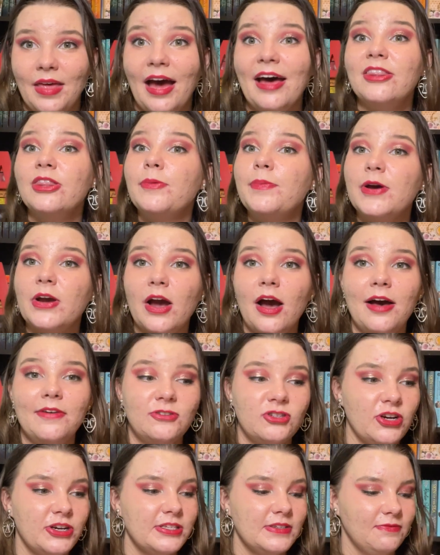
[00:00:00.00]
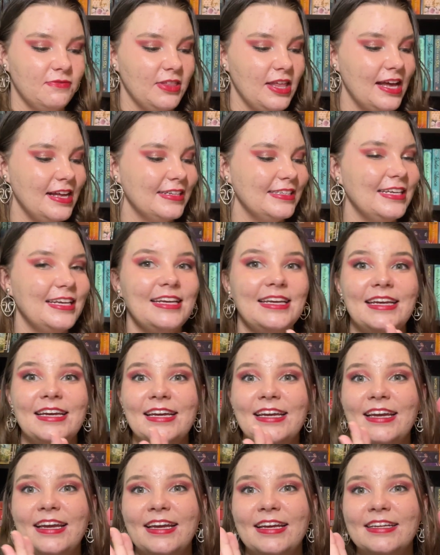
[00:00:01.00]
and the book I've chosen for that
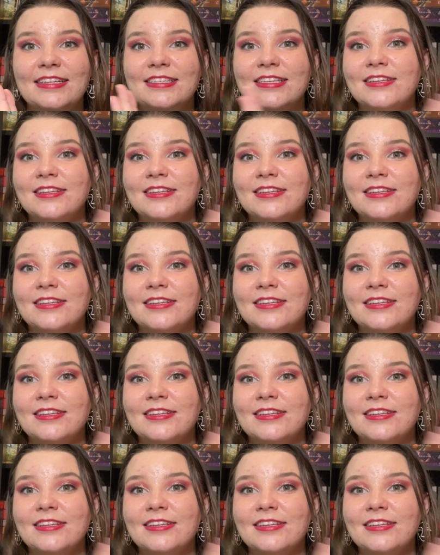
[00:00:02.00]
is